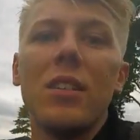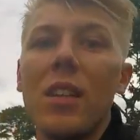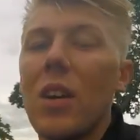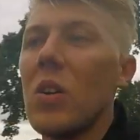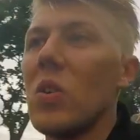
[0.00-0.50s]

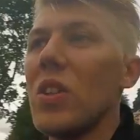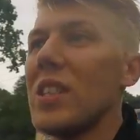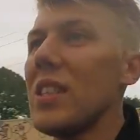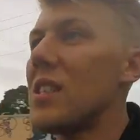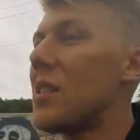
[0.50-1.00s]
So this
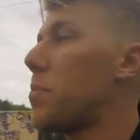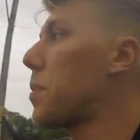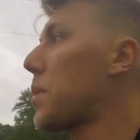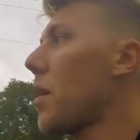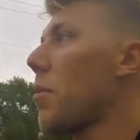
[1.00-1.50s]
is
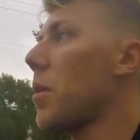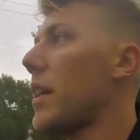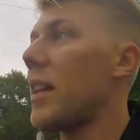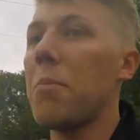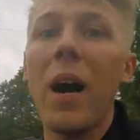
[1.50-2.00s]
probably
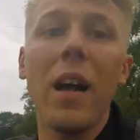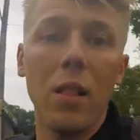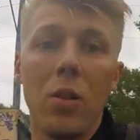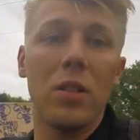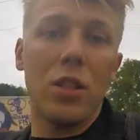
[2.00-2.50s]
like a mile
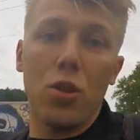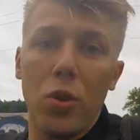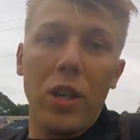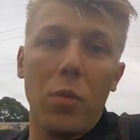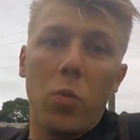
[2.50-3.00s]
long
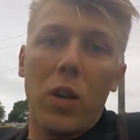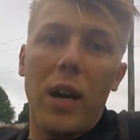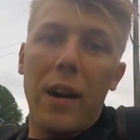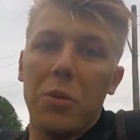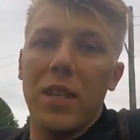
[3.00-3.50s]
street where
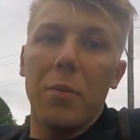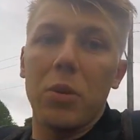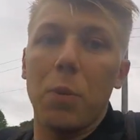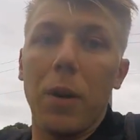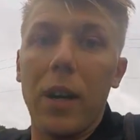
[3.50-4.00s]
I was able
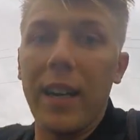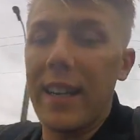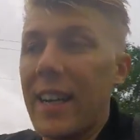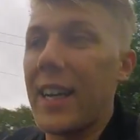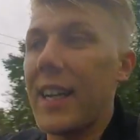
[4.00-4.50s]
to park at
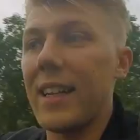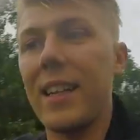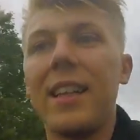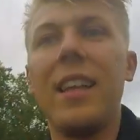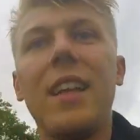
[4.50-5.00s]
night.
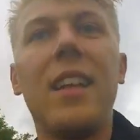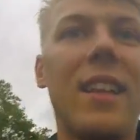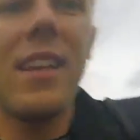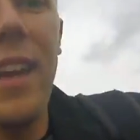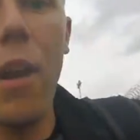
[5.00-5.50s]

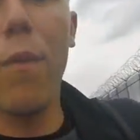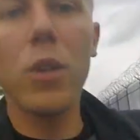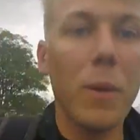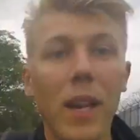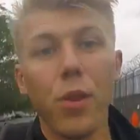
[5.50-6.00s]
Now for
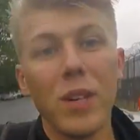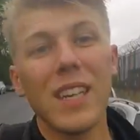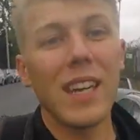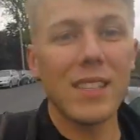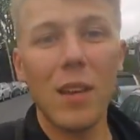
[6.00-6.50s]
23
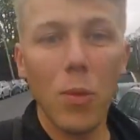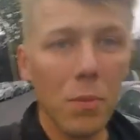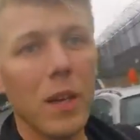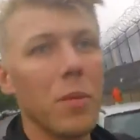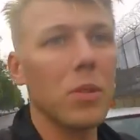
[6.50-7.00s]
days I
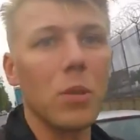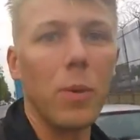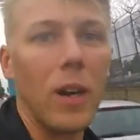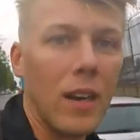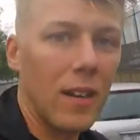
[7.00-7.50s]
won't be able to park.